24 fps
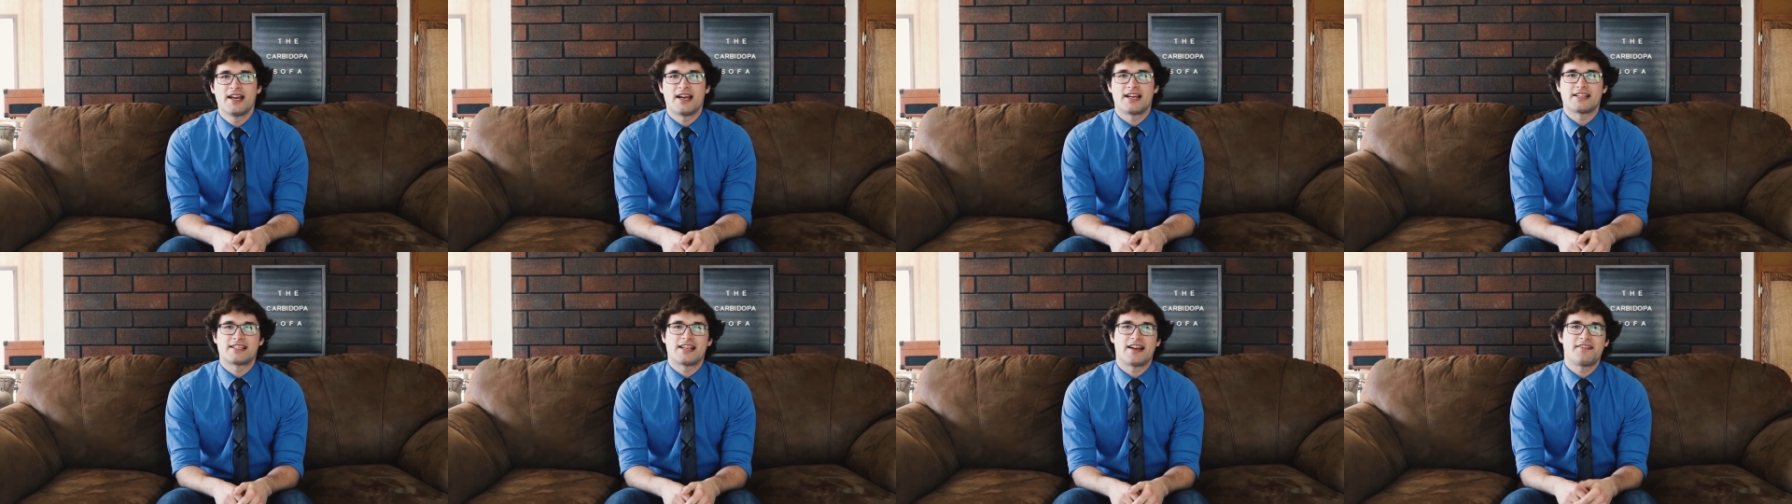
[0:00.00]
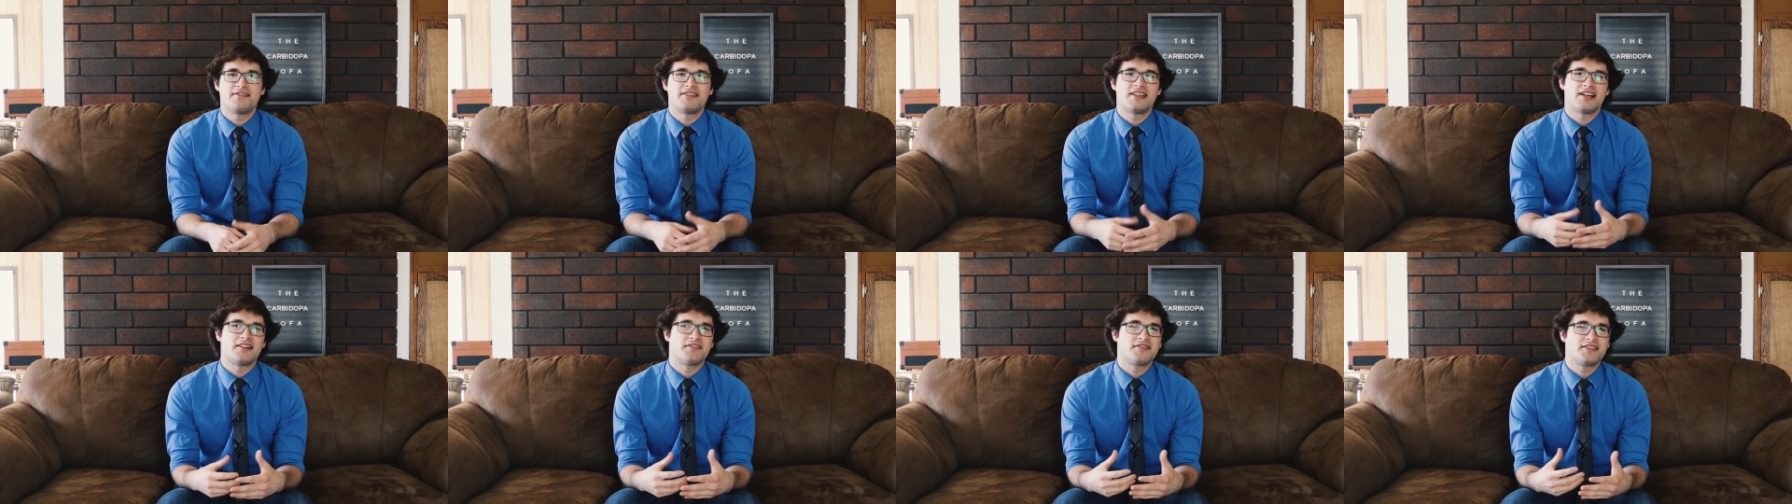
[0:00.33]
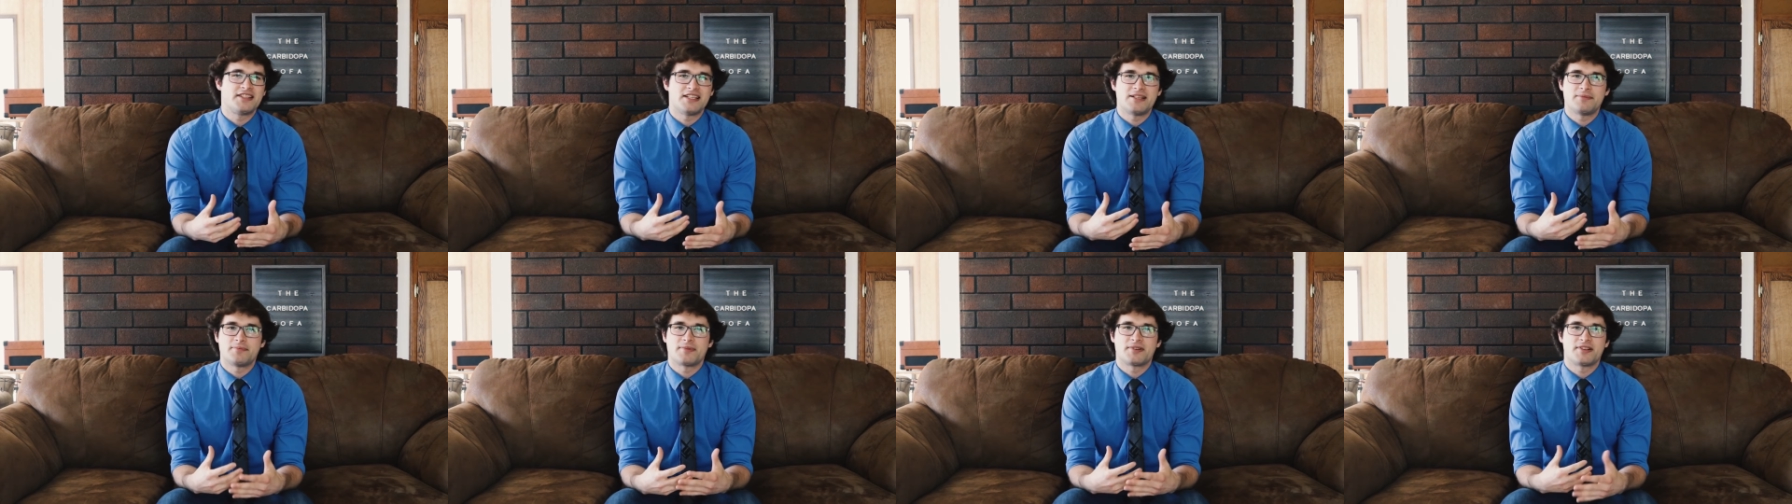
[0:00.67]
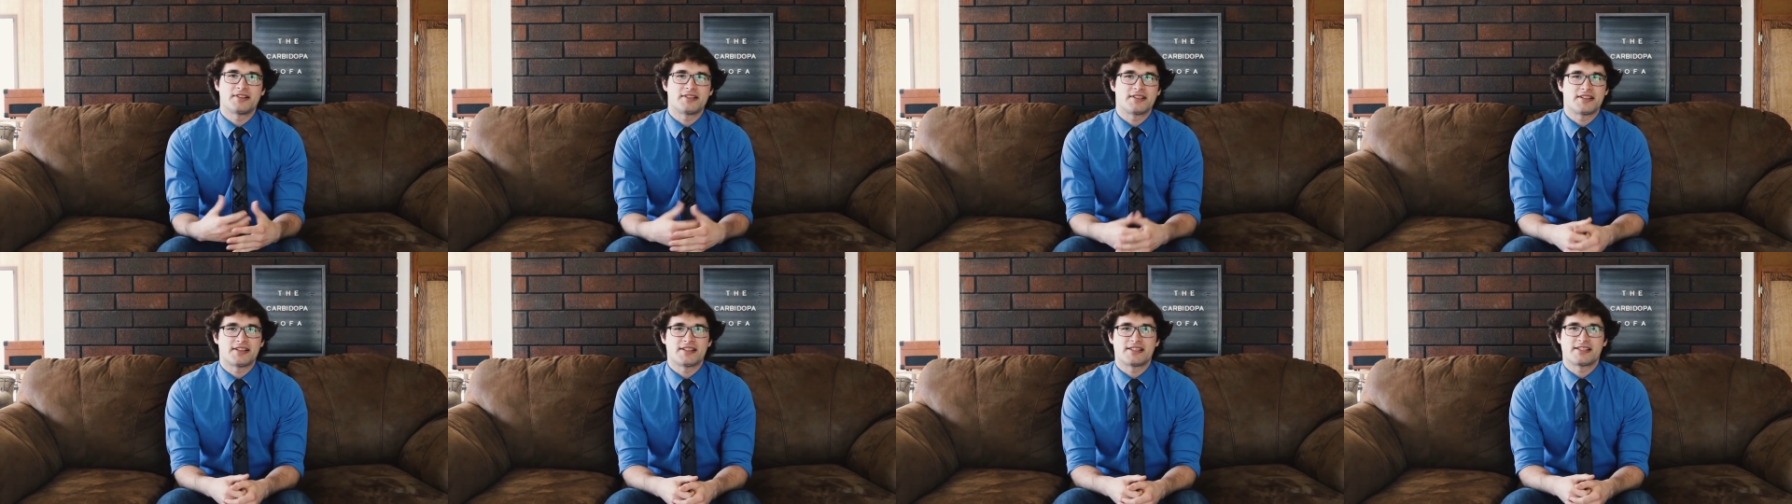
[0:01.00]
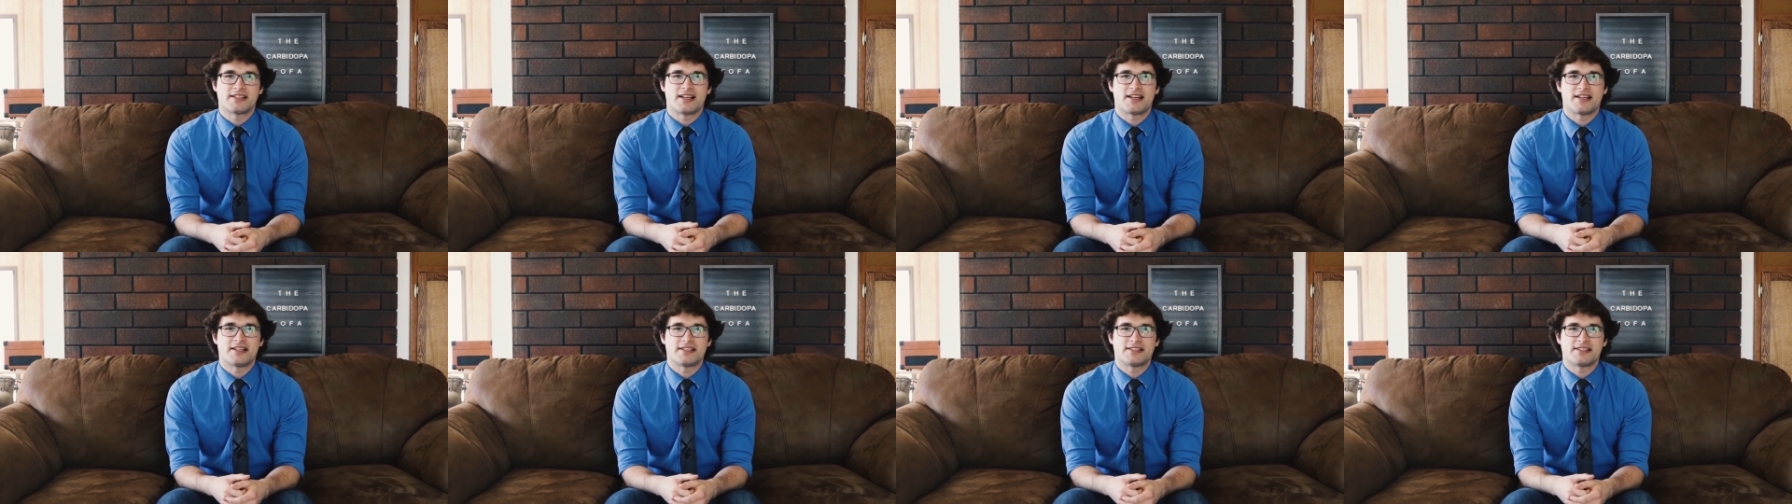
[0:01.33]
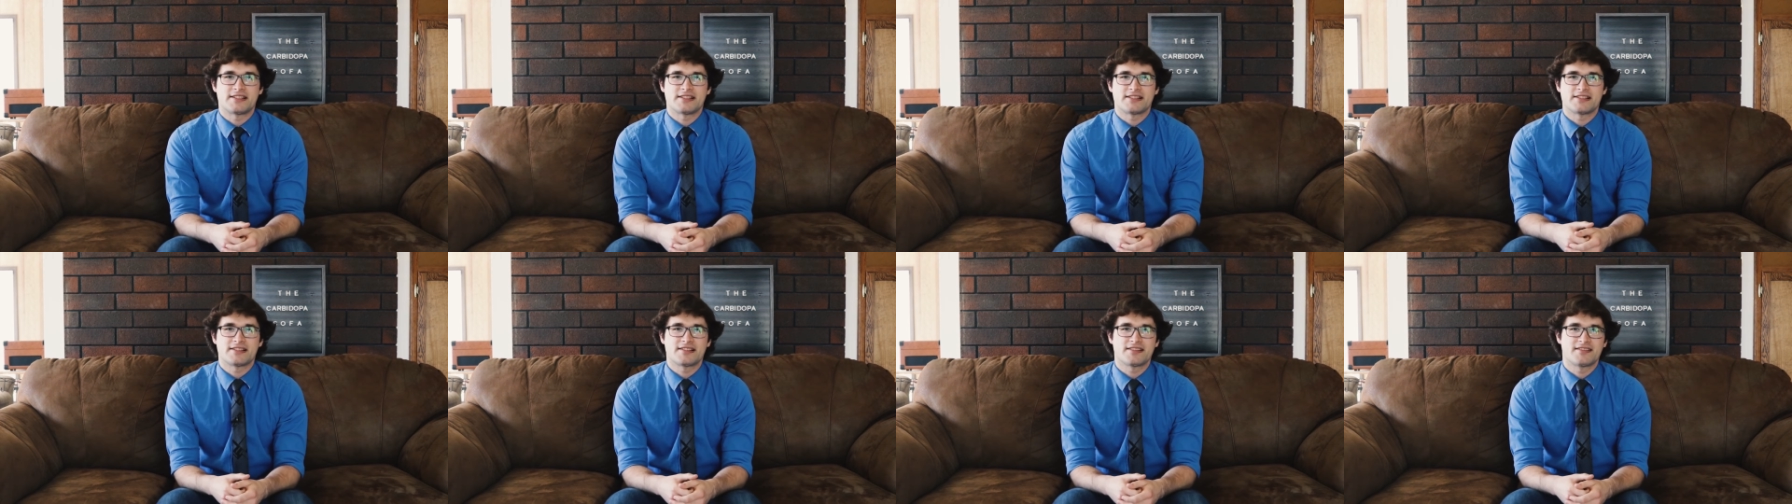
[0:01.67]
as I've delved deeper into the
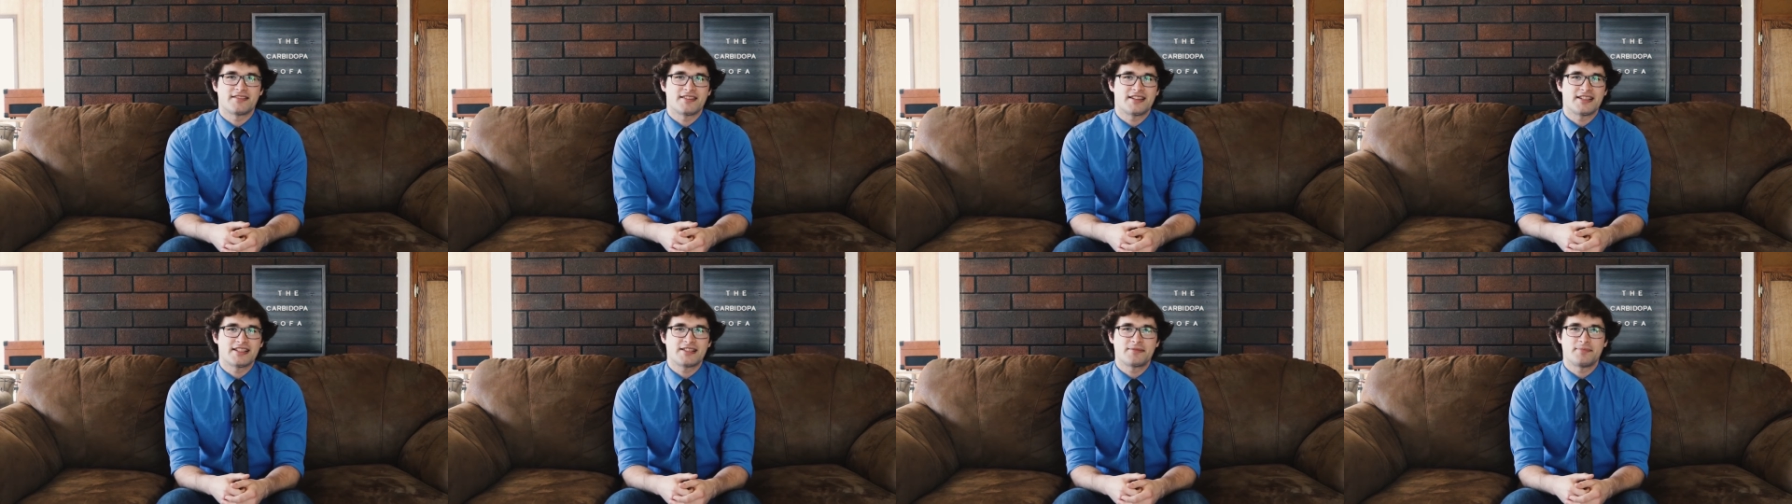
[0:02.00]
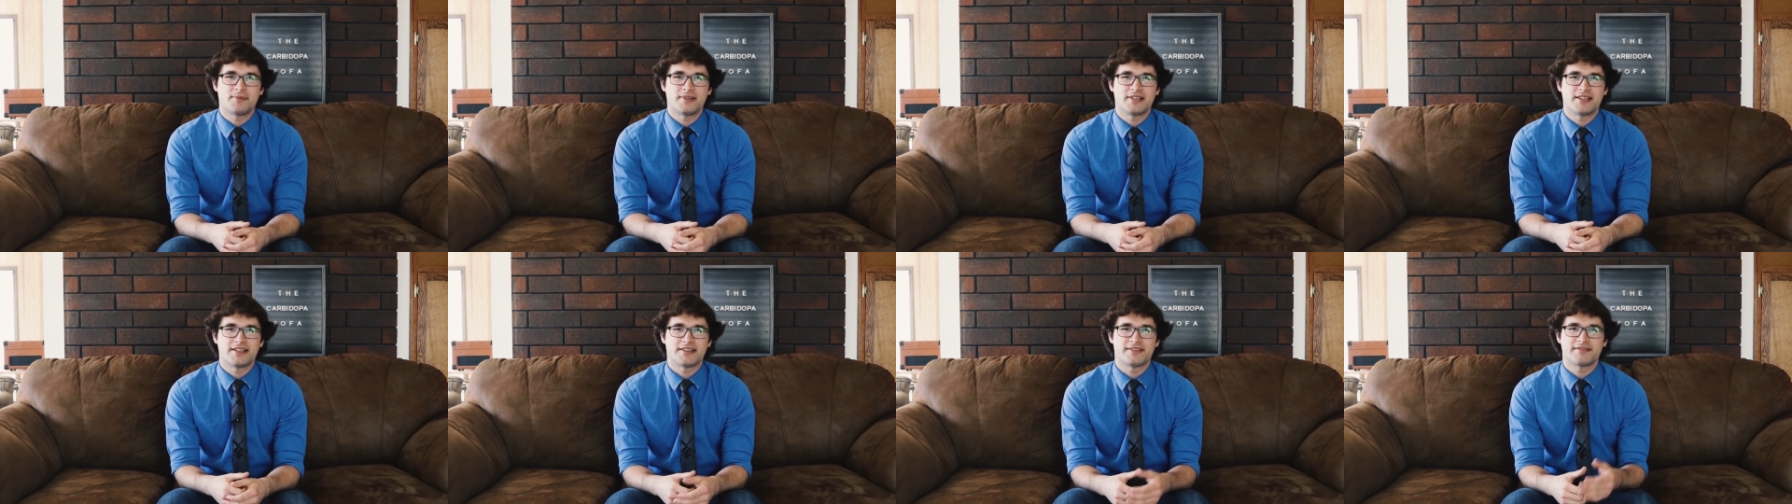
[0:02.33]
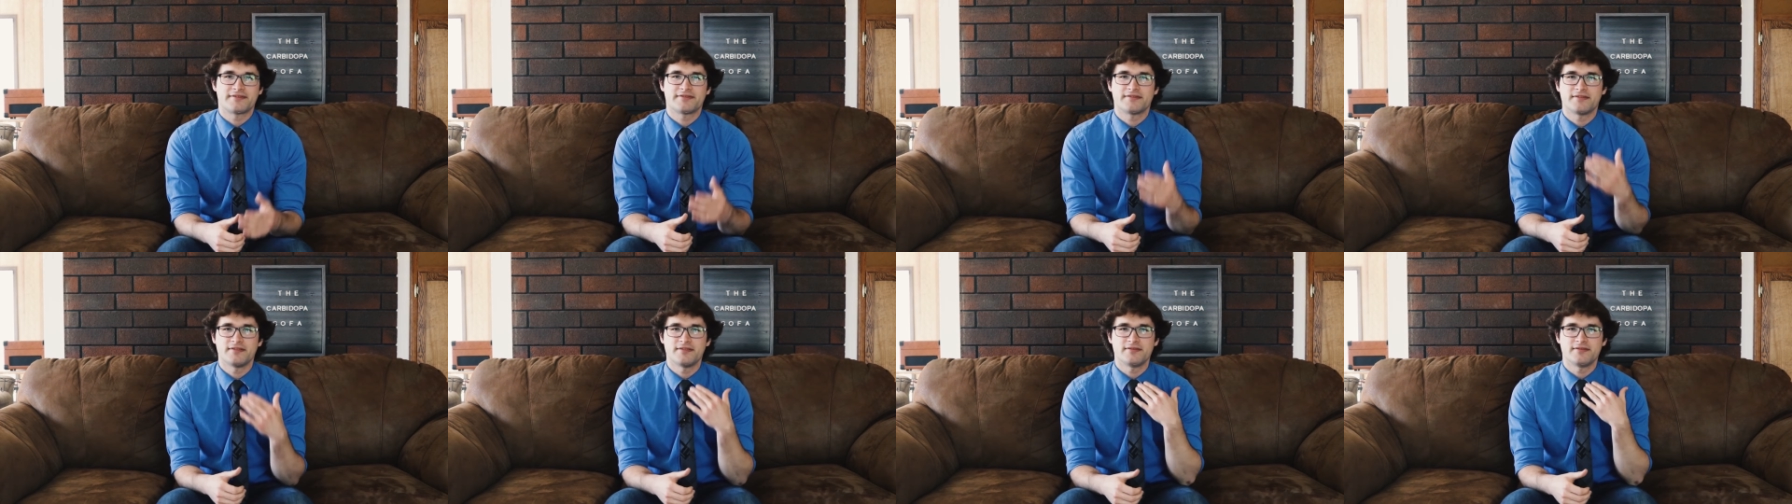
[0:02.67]
sciences. This being,